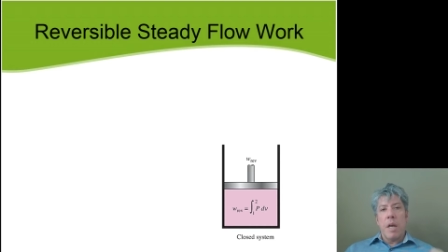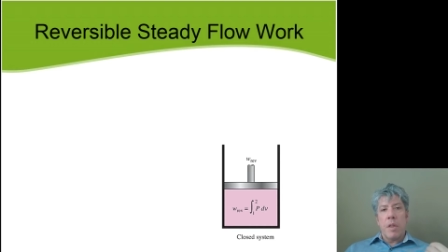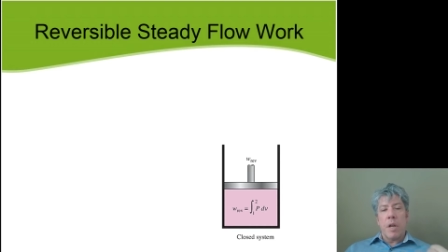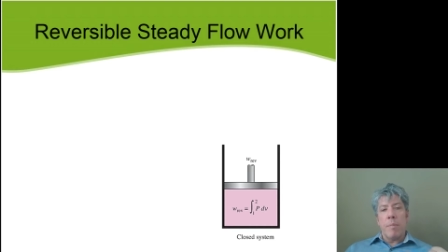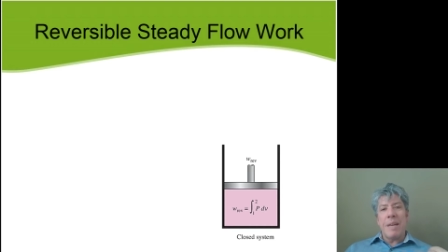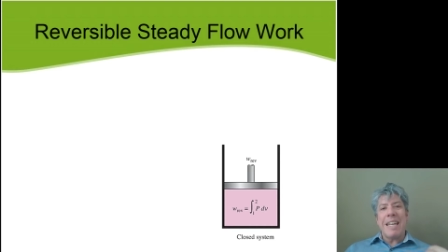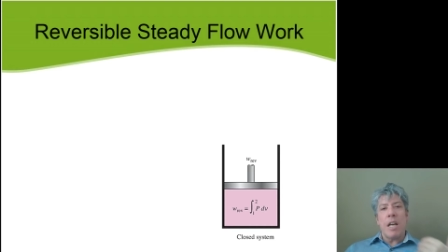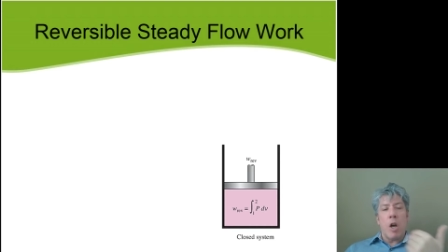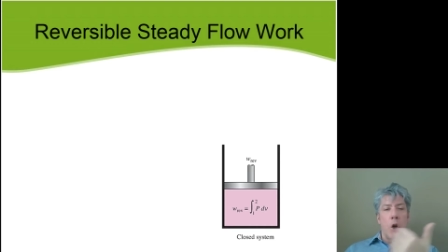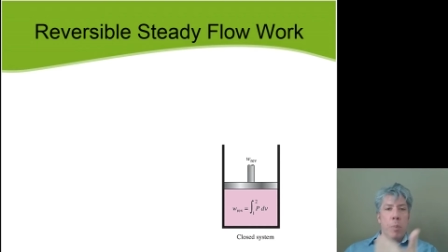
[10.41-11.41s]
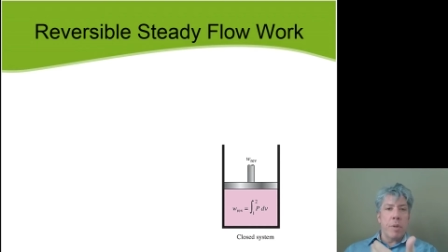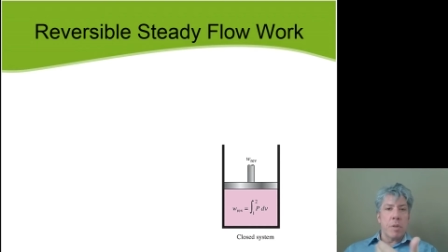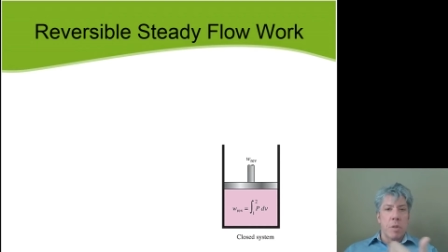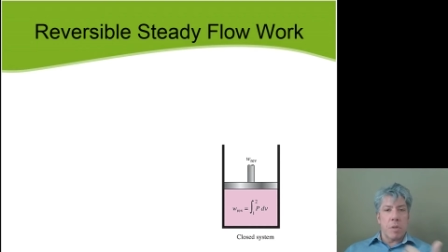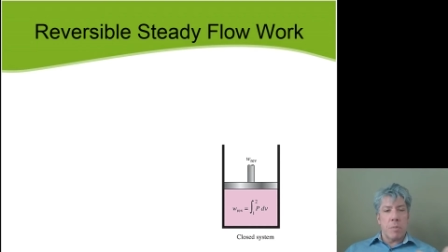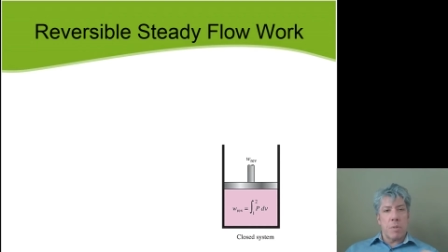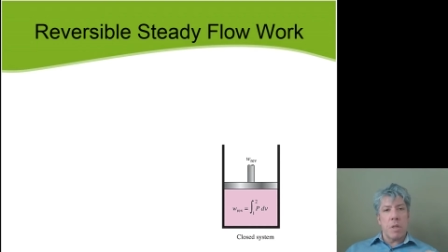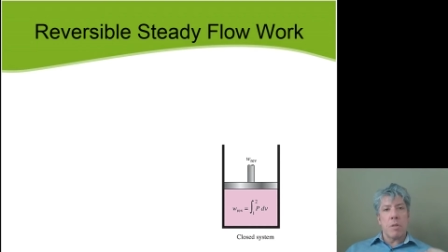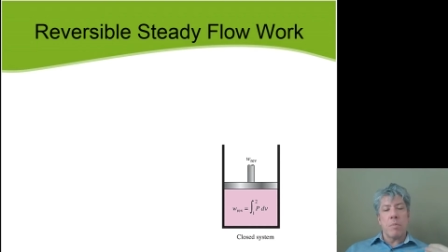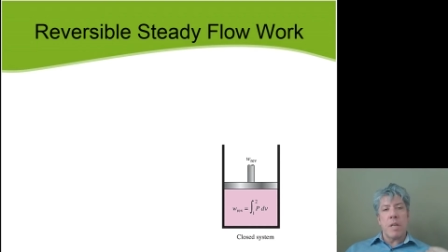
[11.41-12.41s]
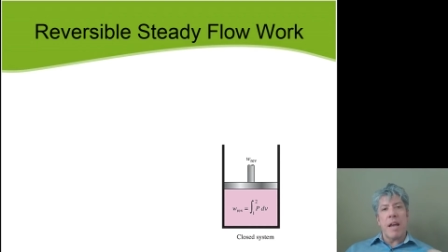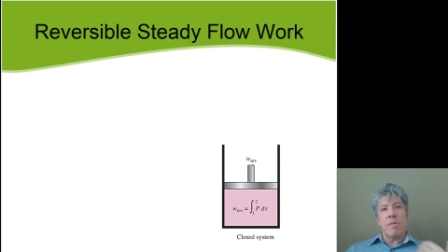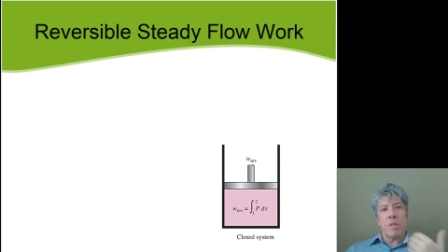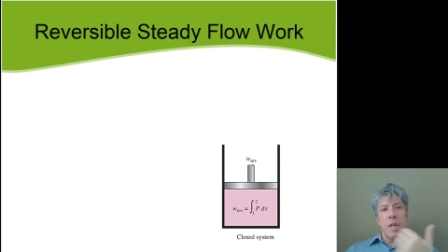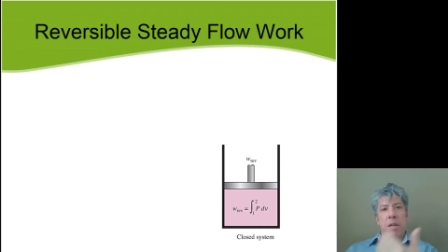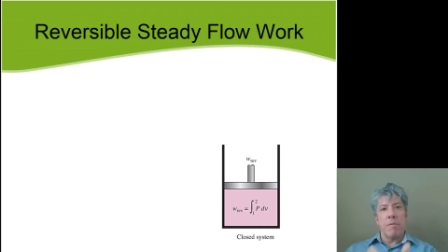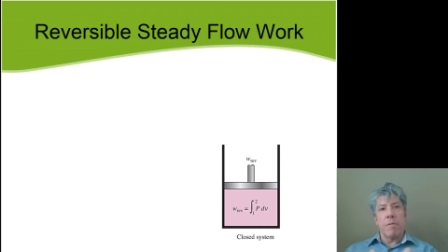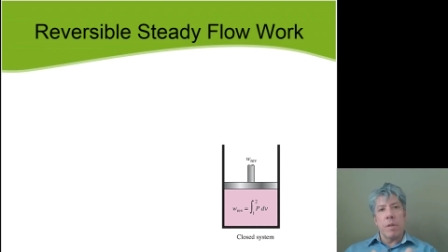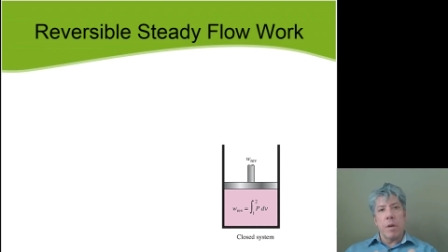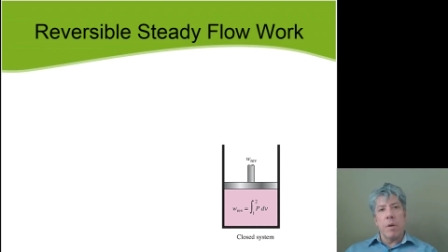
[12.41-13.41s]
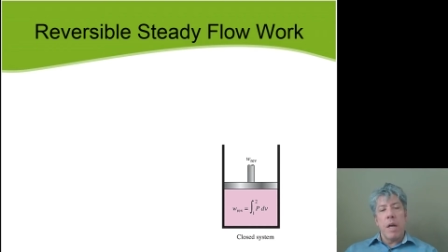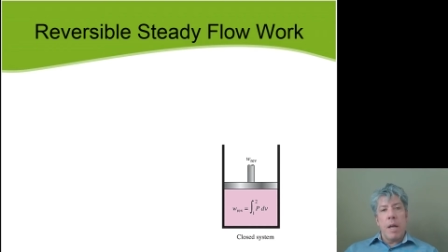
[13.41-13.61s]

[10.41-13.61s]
there are many open systems, systems that have steady flow.